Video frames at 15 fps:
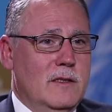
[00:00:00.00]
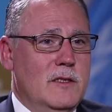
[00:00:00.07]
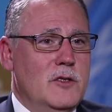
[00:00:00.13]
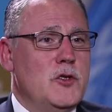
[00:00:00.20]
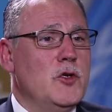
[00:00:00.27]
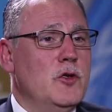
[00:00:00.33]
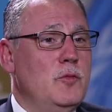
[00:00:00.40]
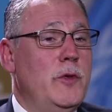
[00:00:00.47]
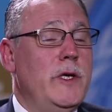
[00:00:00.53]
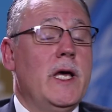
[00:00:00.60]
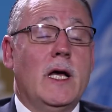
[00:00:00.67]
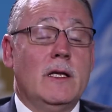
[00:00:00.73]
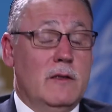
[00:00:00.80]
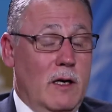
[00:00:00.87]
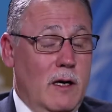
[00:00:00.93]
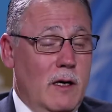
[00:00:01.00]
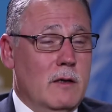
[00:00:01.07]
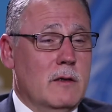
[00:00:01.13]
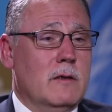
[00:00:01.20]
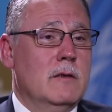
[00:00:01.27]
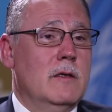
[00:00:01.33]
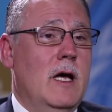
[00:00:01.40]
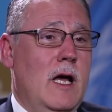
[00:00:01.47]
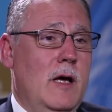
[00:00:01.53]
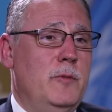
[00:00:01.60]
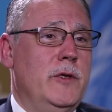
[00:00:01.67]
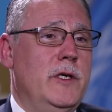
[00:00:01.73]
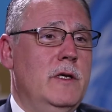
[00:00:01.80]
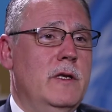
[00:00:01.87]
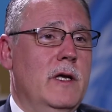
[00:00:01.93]
should be and are
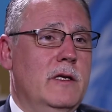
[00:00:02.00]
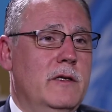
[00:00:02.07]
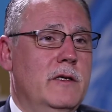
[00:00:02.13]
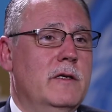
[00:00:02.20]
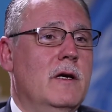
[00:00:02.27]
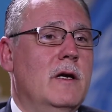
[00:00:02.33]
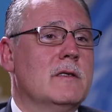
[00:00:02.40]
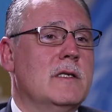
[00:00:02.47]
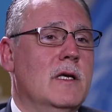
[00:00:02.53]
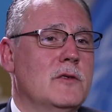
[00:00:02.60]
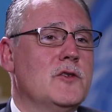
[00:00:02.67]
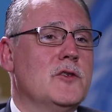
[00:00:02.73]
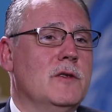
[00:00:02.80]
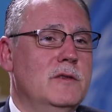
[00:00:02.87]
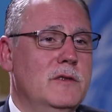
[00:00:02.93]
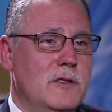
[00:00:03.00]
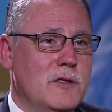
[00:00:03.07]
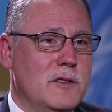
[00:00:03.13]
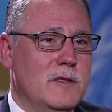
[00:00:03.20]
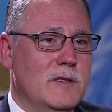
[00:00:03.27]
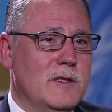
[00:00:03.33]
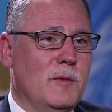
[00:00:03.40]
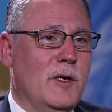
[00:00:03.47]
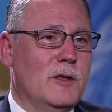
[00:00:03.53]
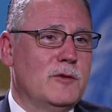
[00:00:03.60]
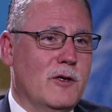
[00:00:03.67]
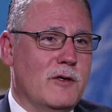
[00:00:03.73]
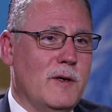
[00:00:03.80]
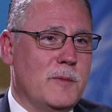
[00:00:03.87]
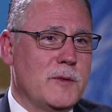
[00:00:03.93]
happy that there are such conditions about
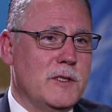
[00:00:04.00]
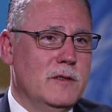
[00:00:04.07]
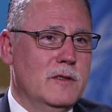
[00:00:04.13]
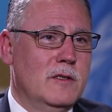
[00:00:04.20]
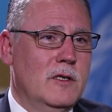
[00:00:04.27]
corruption.